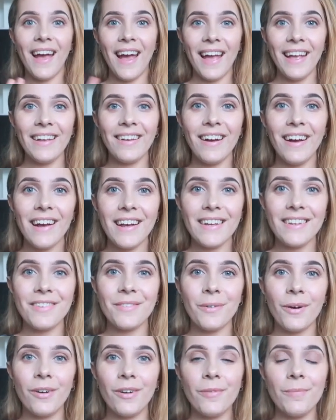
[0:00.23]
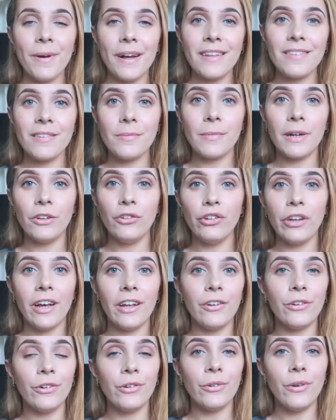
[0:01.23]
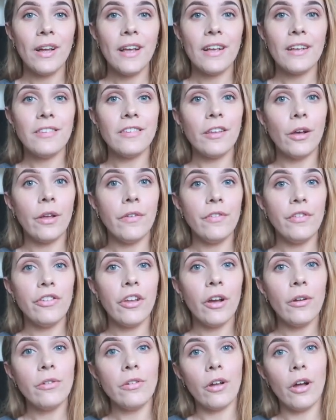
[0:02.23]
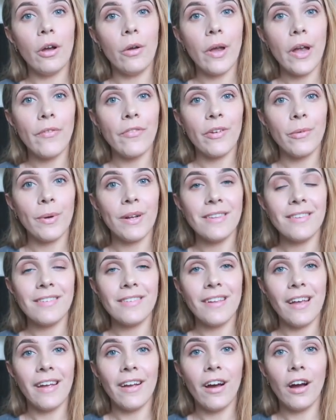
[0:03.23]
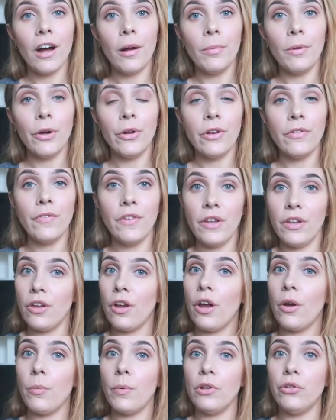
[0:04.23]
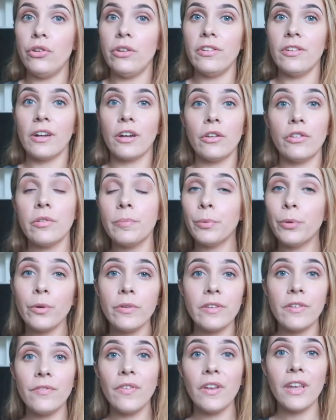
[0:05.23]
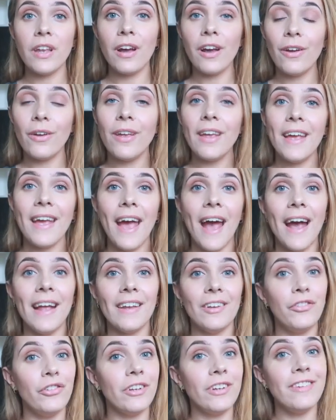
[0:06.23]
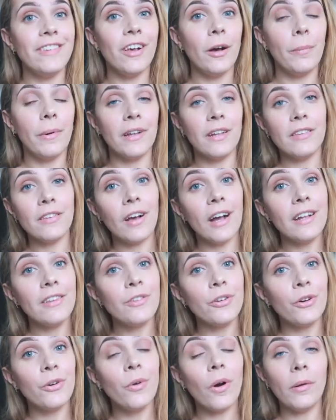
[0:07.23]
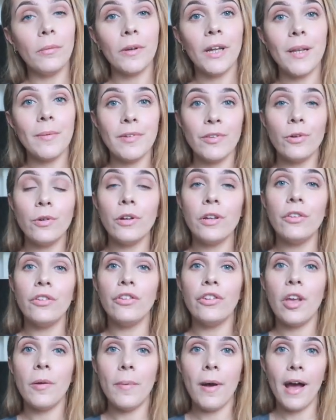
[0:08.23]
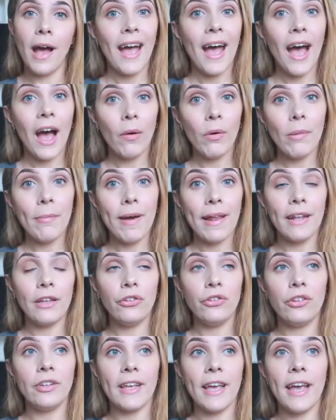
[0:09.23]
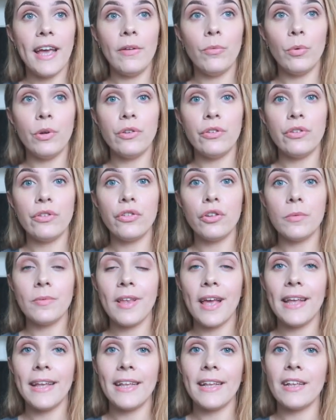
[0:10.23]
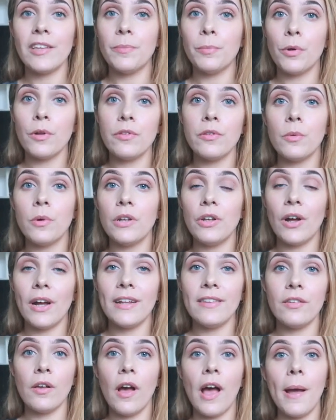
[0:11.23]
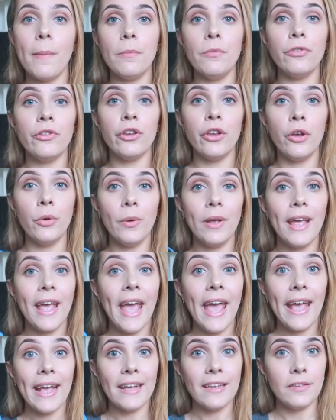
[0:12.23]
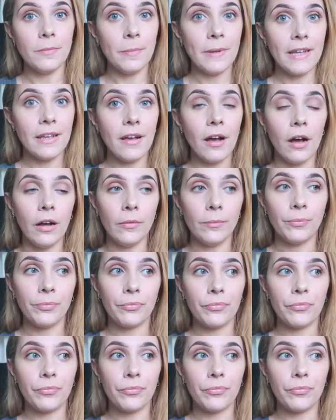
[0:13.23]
Hey guys, welcome back to my channel. So if you don't know, every Wednesday I upload a video which is like a supportive video, and as you can tell by the title, I'm going to be talking to you about how I managed to get Edward to stop taking his bottle at night time to his beaker.